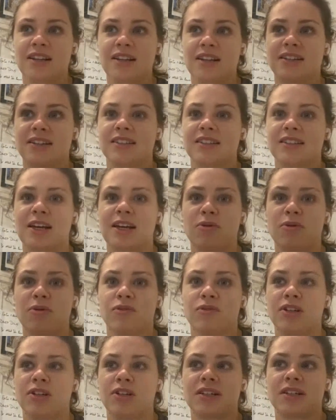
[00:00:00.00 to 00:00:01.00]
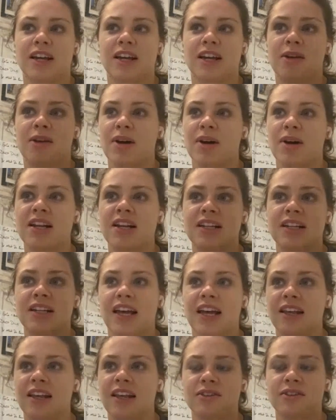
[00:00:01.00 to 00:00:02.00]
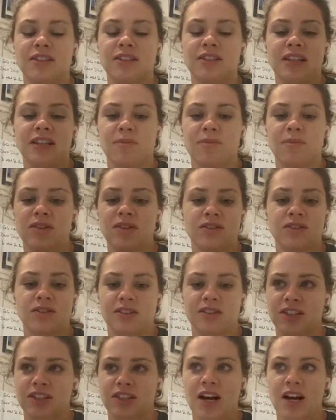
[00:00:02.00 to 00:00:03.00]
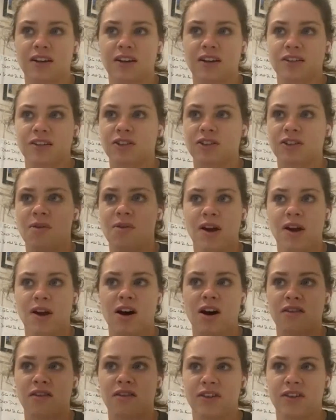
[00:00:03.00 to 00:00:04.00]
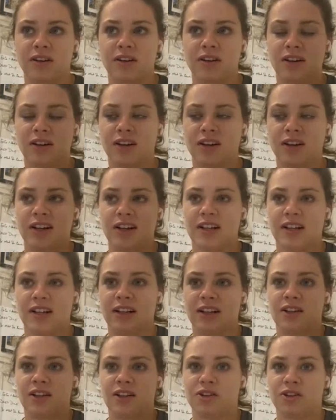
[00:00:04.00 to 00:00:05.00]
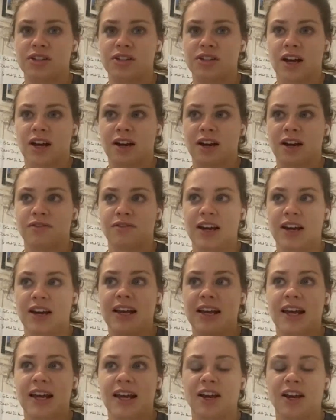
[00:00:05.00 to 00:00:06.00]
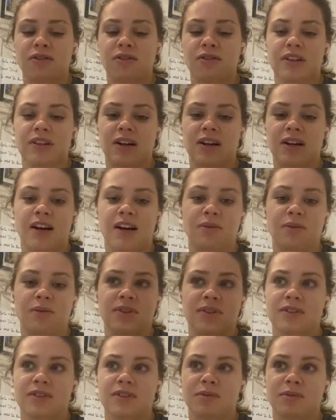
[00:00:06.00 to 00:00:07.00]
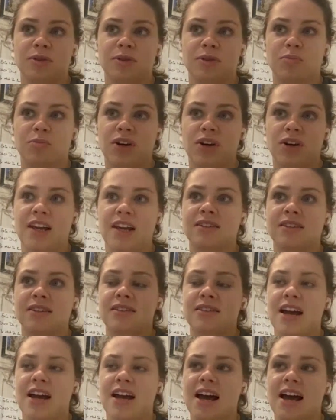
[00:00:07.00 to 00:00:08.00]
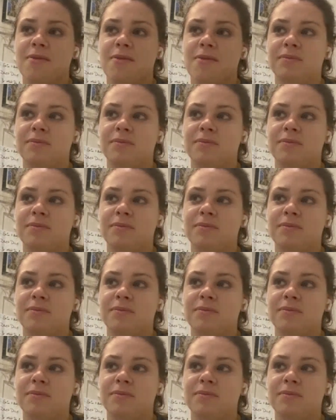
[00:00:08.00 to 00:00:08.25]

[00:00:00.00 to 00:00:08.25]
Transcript: brilliant. As I said before, just kind of banishing any of those demons, just the shackles coming off, and us kind of finally getting over the line was brilliant.